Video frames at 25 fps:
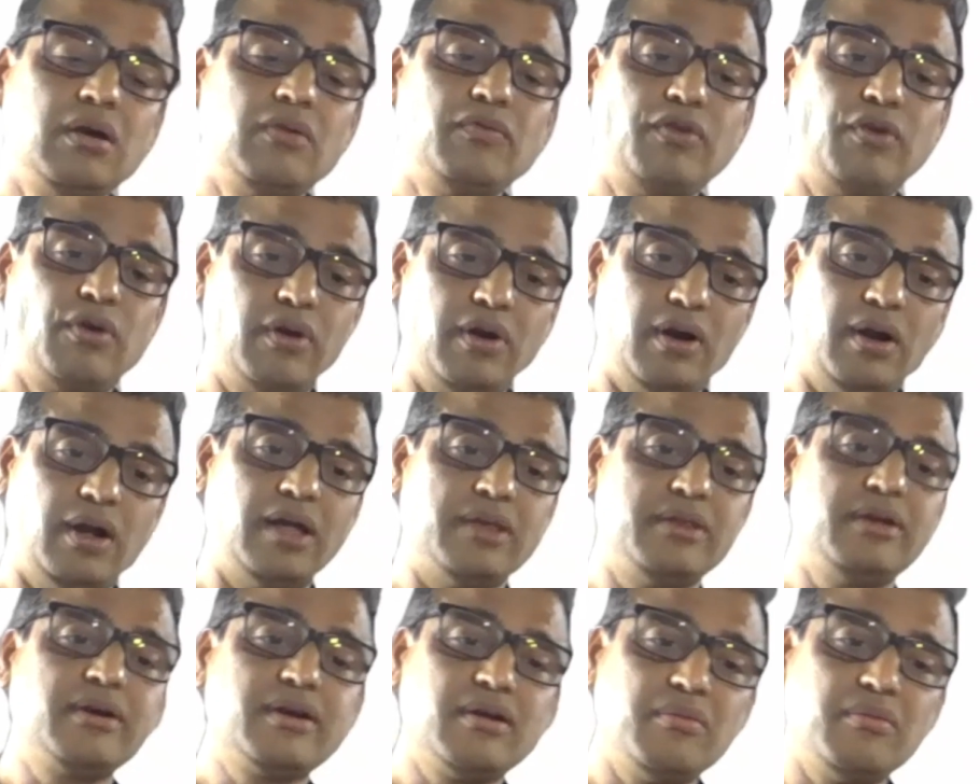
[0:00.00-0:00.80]
for
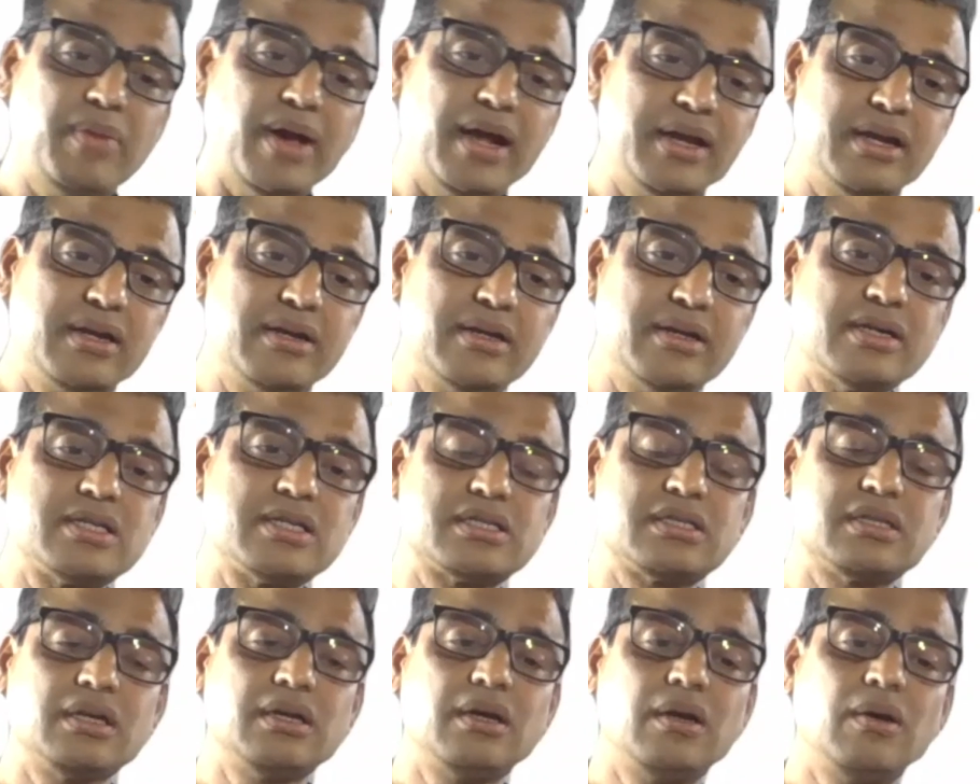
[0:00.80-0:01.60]
other
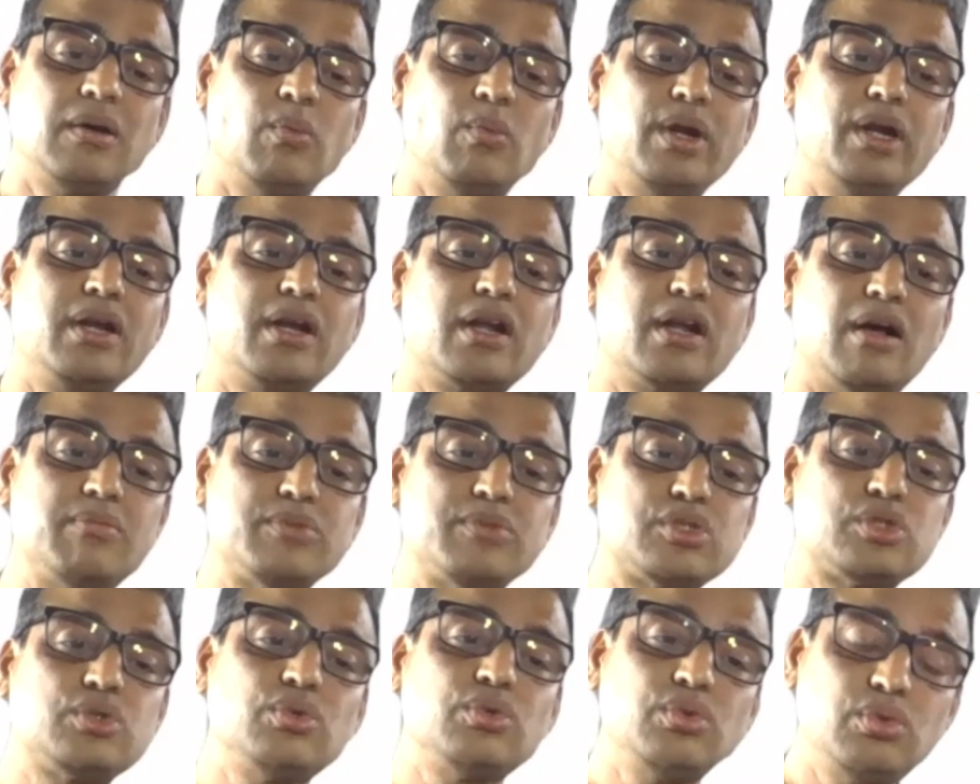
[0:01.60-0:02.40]
competitors when it
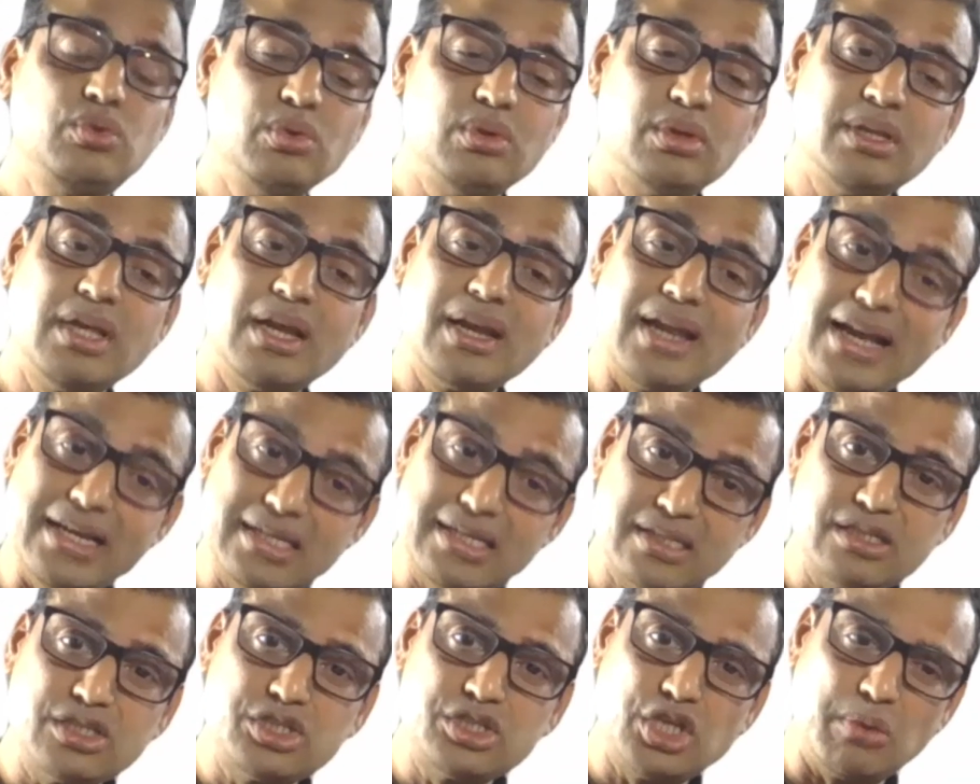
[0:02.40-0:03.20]
comes to the
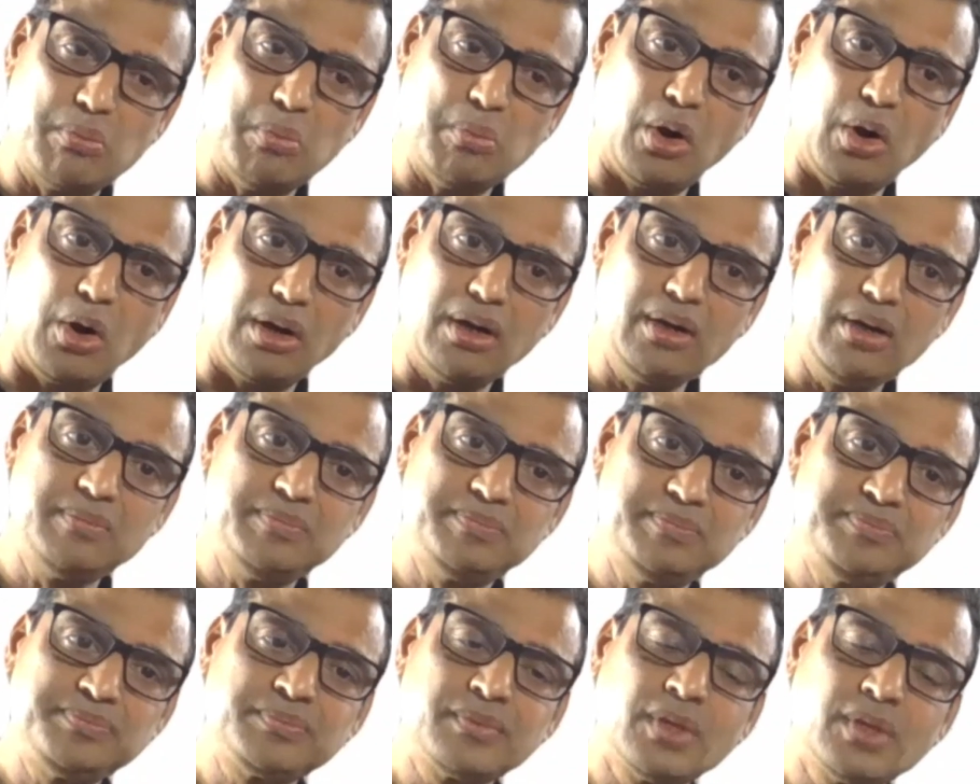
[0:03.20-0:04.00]
licensing model.
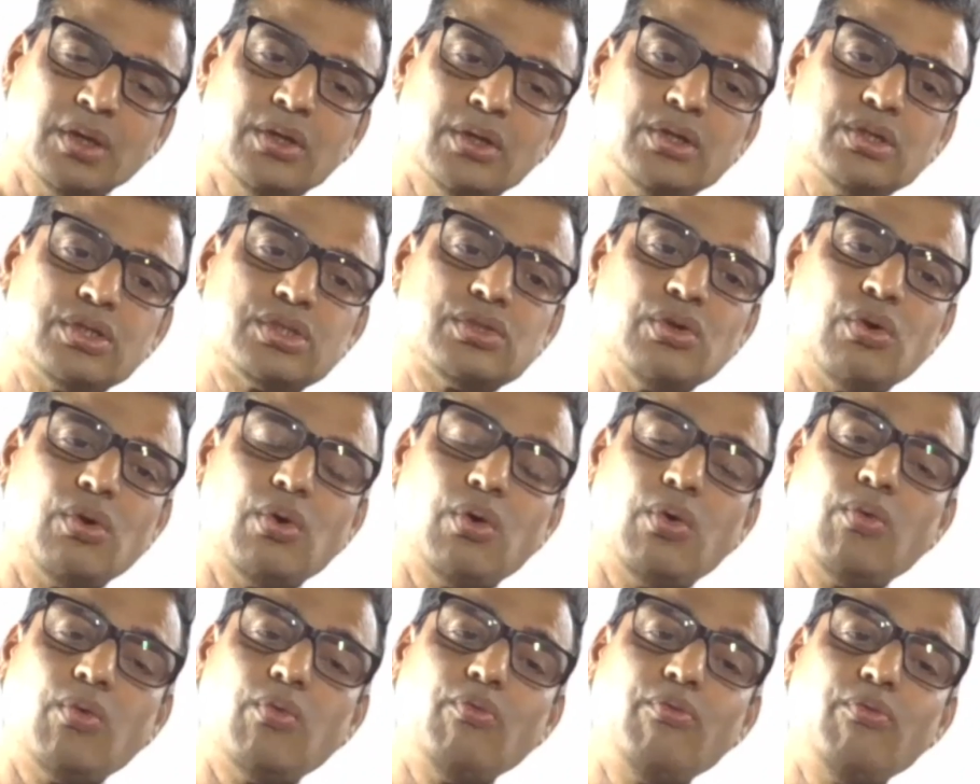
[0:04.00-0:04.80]

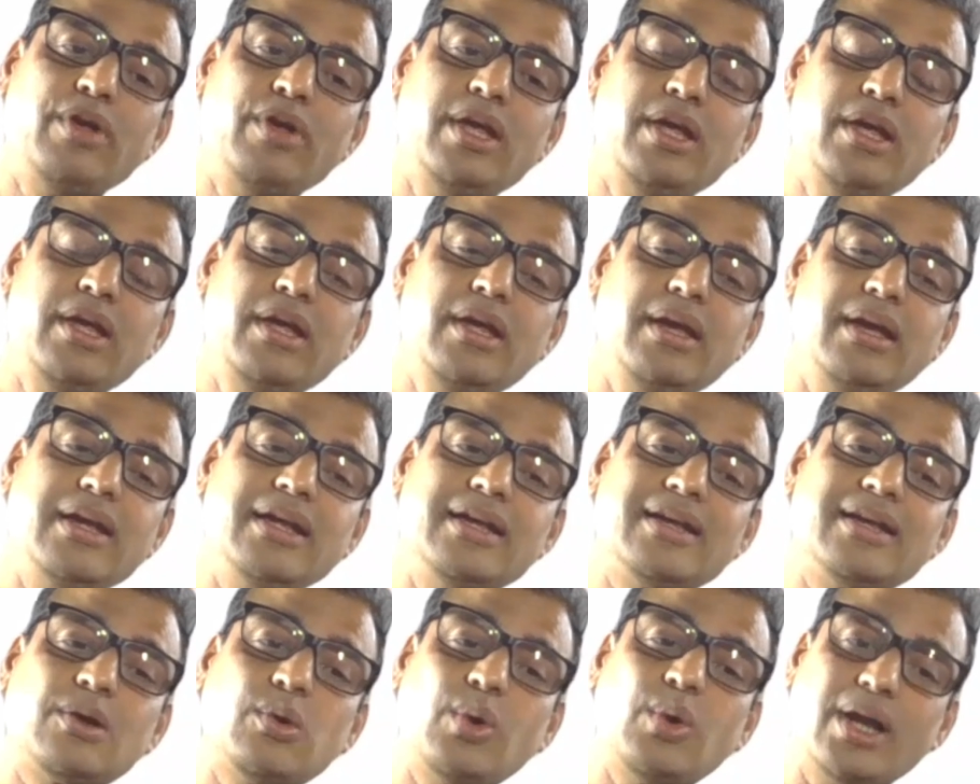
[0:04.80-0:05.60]
So we
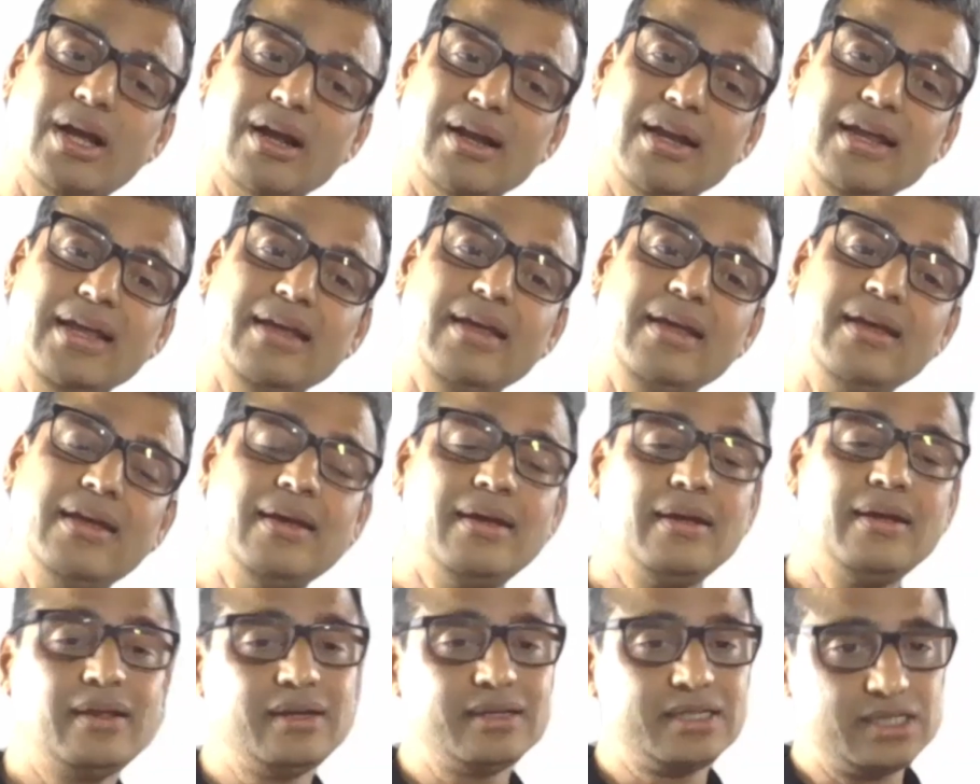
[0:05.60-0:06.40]
quickly
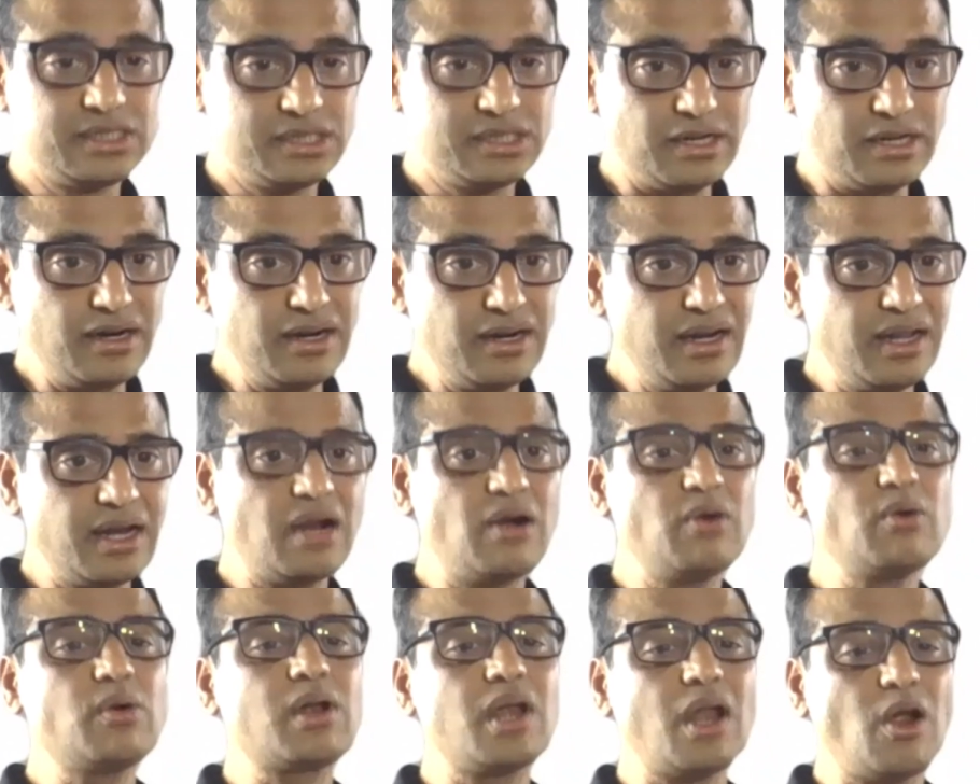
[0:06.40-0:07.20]
turned
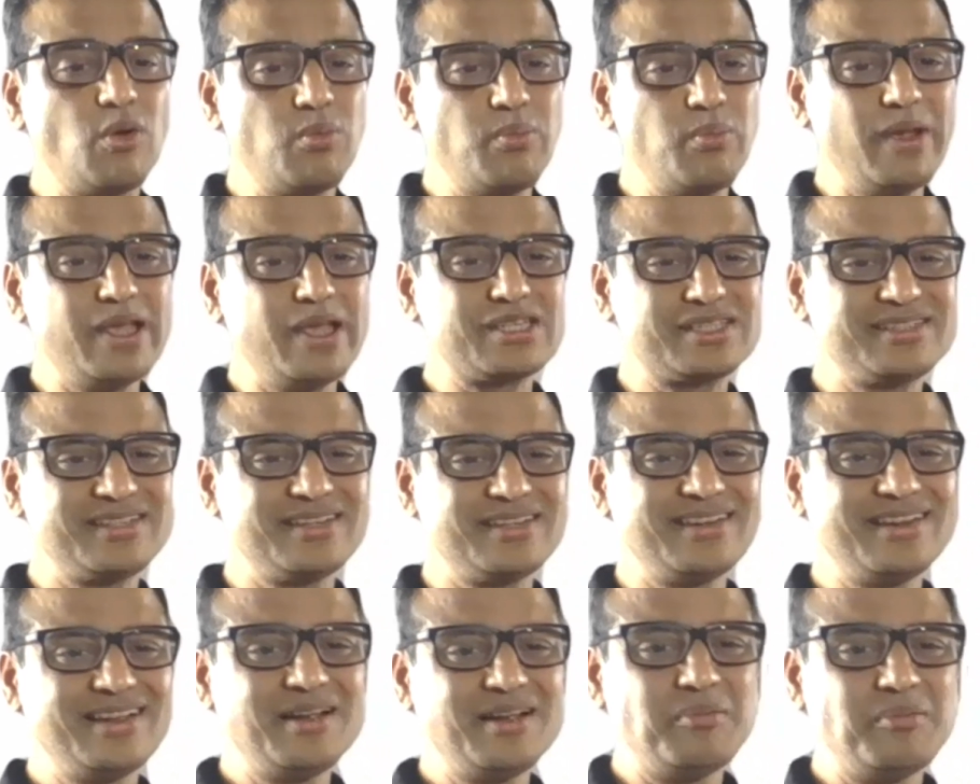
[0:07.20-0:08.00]
around cloud-based
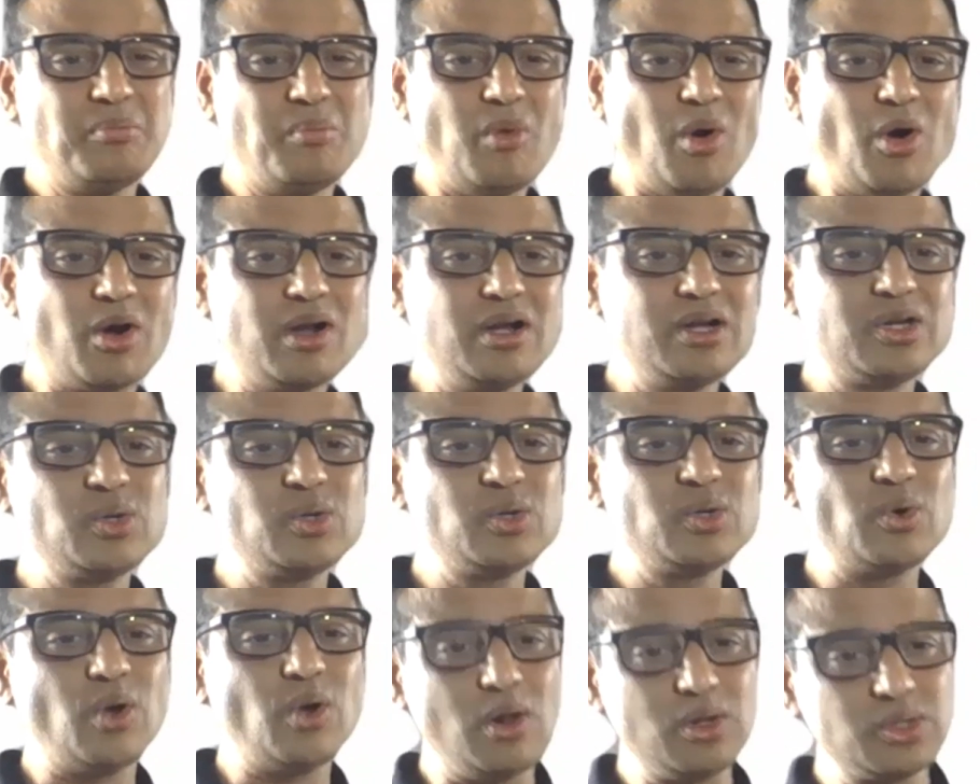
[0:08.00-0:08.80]
model
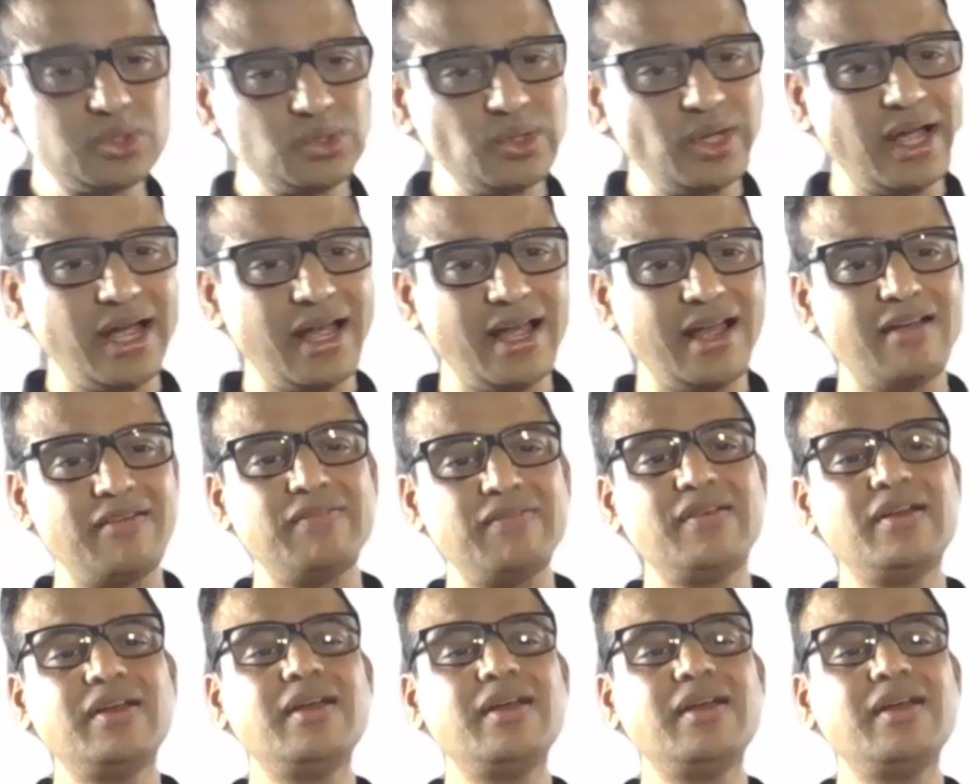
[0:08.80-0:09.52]
to also have